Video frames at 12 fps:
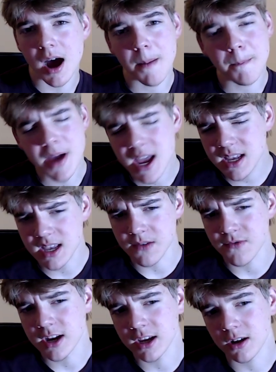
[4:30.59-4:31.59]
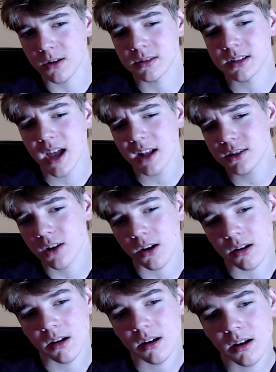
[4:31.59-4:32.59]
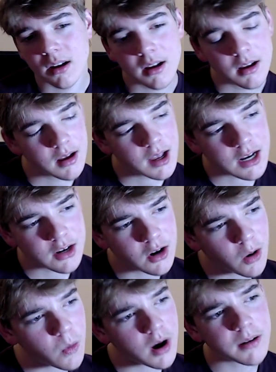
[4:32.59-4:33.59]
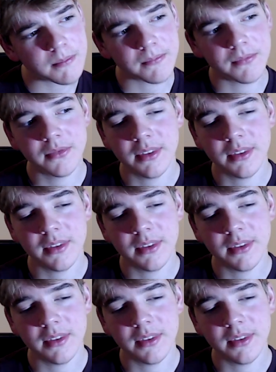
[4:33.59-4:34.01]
making videos, that's all. And you know what?